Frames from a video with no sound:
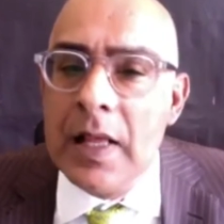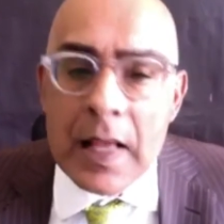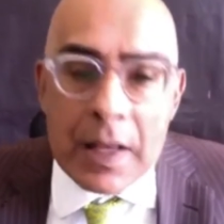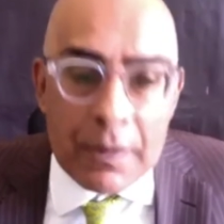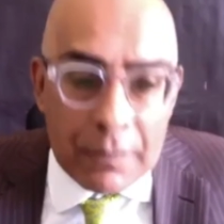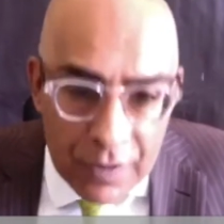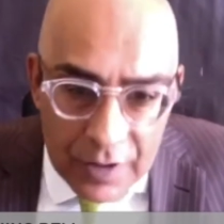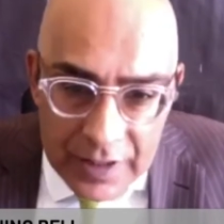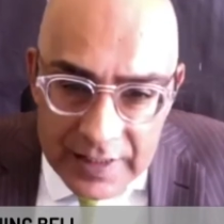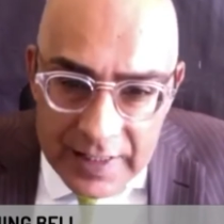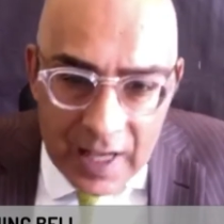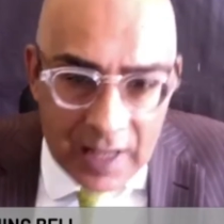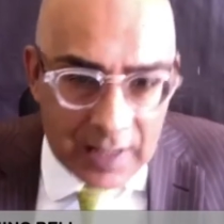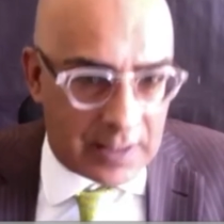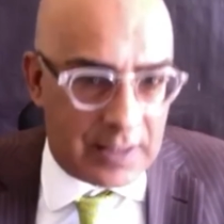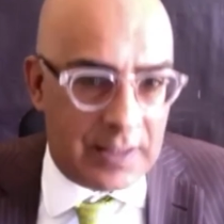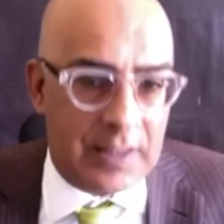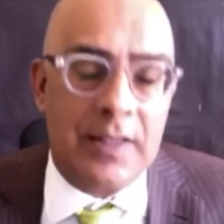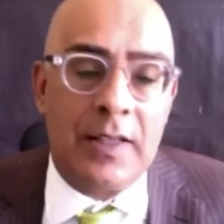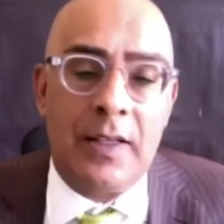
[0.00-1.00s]
for
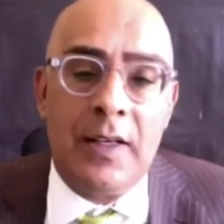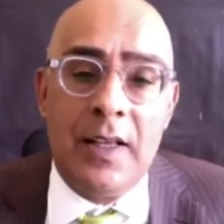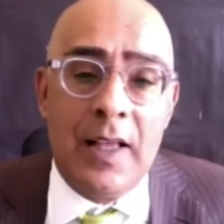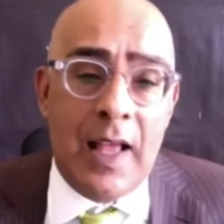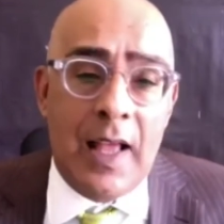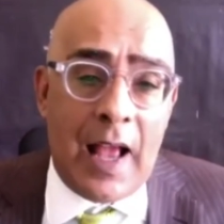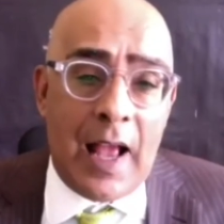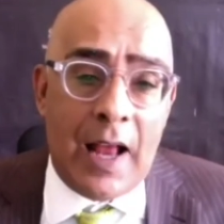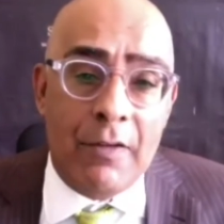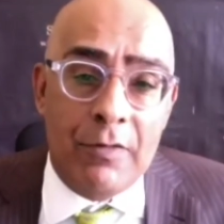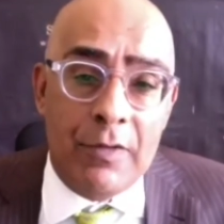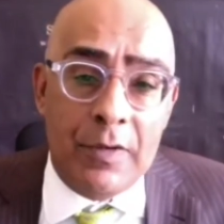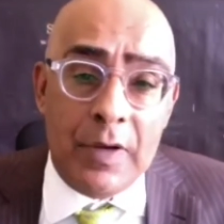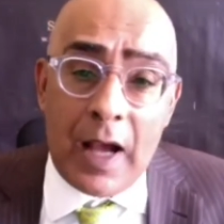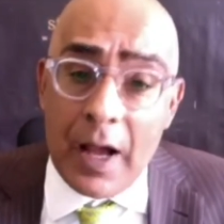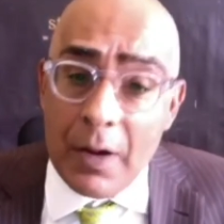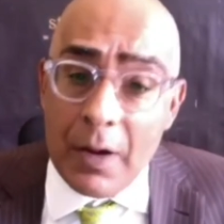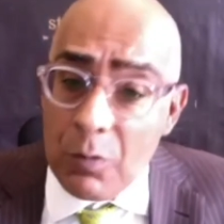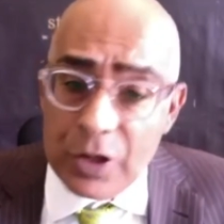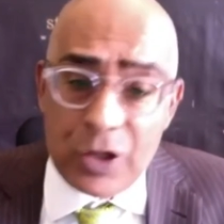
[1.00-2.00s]
dust. And
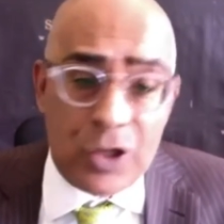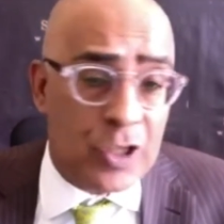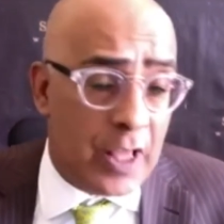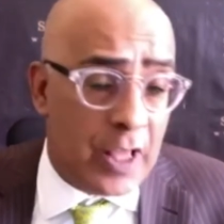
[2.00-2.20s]
I wish they'd